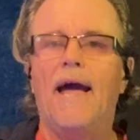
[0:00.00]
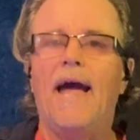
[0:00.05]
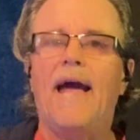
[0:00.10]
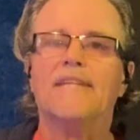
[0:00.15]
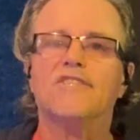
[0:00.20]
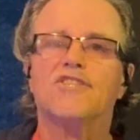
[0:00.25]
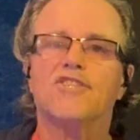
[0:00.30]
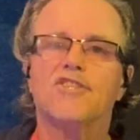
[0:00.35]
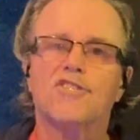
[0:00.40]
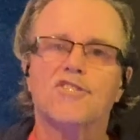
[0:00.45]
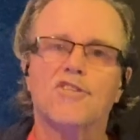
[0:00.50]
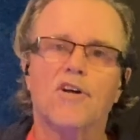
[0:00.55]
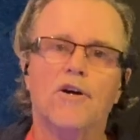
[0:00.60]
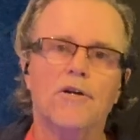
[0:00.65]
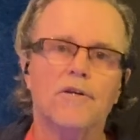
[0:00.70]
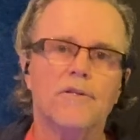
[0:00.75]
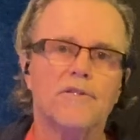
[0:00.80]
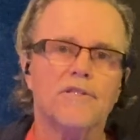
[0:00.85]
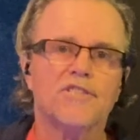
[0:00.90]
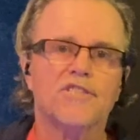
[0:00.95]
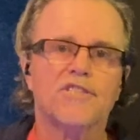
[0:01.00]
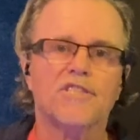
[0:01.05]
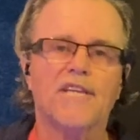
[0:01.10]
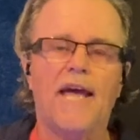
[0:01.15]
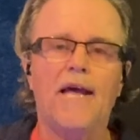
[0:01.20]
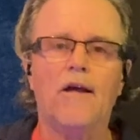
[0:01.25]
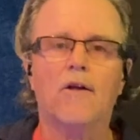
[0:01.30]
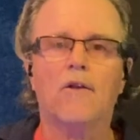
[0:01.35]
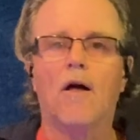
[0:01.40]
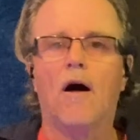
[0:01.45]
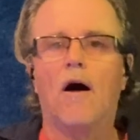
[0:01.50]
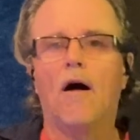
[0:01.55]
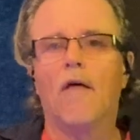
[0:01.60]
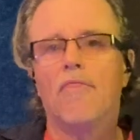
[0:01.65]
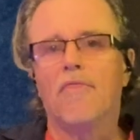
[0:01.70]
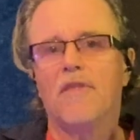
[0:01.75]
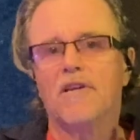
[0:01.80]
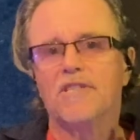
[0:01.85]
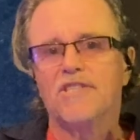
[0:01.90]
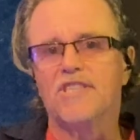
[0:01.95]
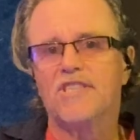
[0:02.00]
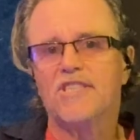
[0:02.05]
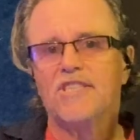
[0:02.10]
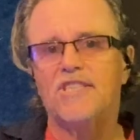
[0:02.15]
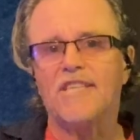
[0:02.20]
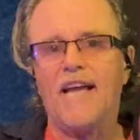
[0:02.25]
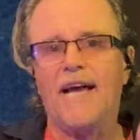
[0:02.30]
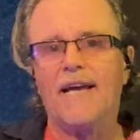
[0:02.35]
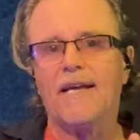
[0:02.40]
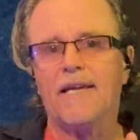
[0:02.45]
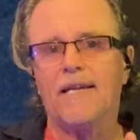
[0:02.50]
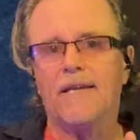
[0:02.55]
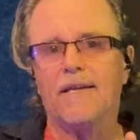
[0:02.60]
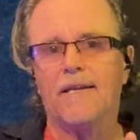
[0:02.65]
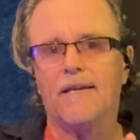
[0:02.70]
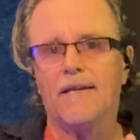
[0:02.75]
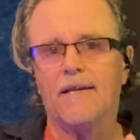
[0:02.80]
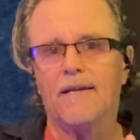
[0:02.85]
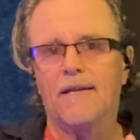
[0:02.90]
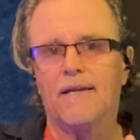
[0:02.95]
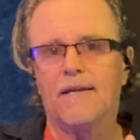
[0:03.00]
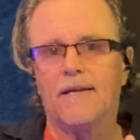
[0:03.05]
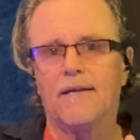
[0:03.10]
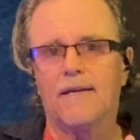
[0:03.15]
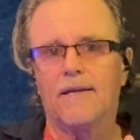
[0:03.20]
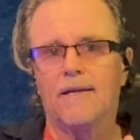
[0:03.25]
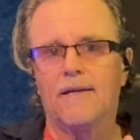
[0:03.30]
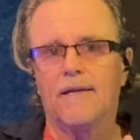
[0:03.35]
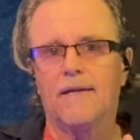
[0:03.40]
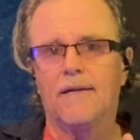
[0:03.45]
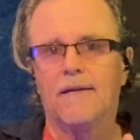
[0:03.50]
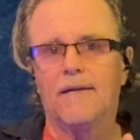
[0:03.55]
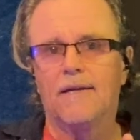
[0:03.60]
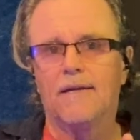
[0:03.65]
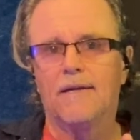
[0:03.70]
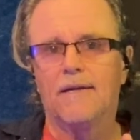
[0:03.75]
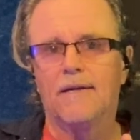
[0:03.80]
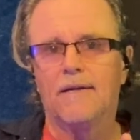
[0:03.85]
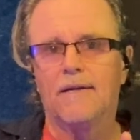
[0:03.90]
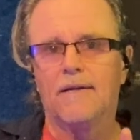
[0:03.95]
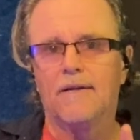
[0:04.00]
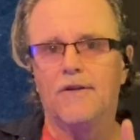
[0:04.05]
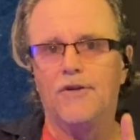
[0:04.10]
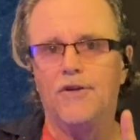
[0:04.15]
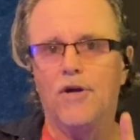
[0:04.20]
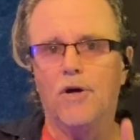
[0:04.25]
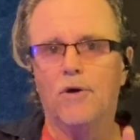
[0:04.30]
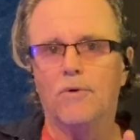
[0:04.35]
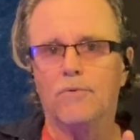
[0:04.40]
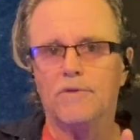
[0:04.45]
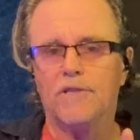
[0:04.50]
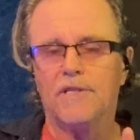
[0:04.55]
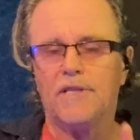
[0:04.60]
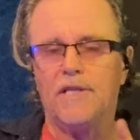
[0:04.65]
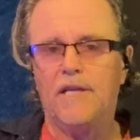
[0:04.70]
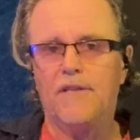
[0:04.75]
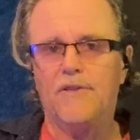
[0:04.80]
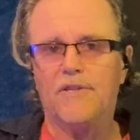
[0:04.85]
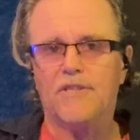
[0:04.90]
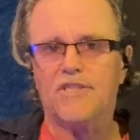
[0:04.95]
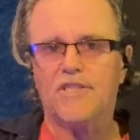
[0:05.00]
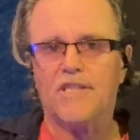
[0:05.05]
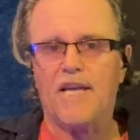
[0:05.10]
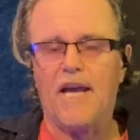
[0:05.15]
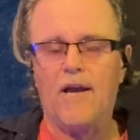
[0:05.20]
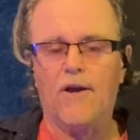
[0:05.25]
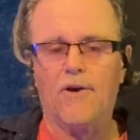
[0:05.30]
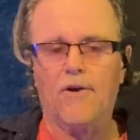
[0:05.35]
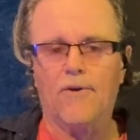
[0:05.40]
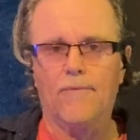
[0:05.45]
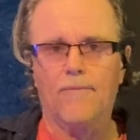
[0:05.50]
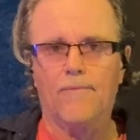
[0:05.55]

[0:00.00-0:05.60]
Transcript: and start the scale on the second note in the scale.